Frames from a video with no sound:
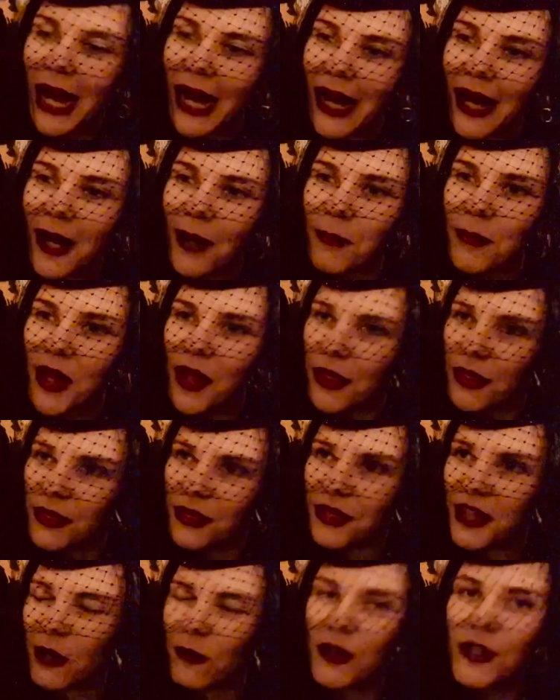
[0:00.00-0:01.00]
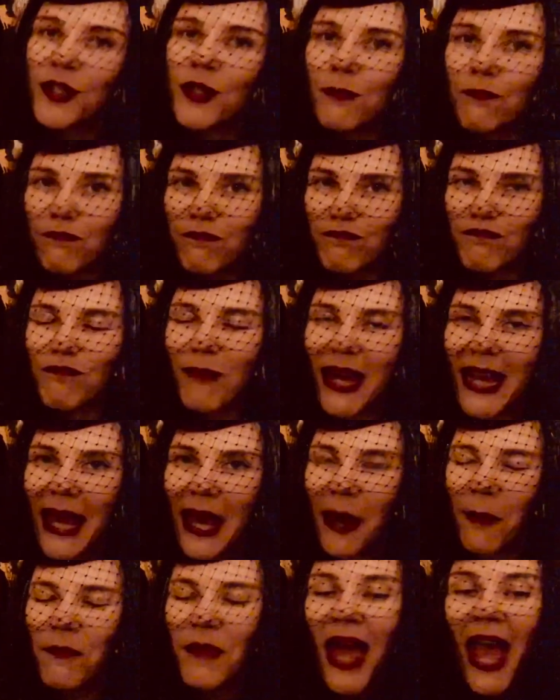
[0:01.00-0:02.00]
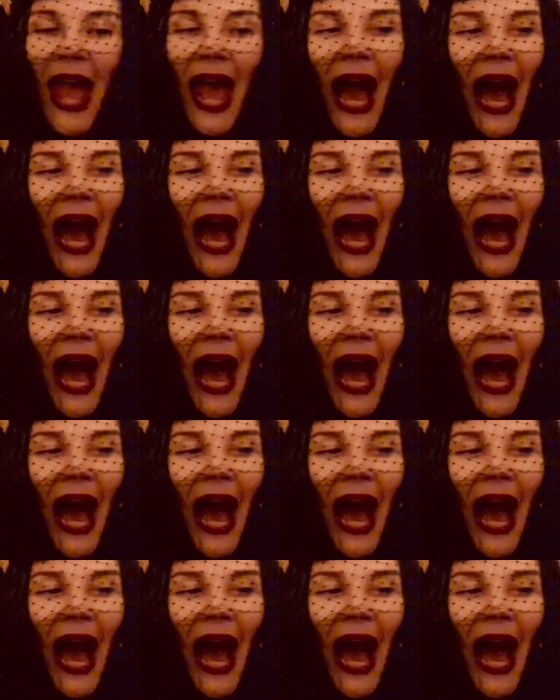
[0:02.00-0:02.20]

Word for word: Um, there is mayhem.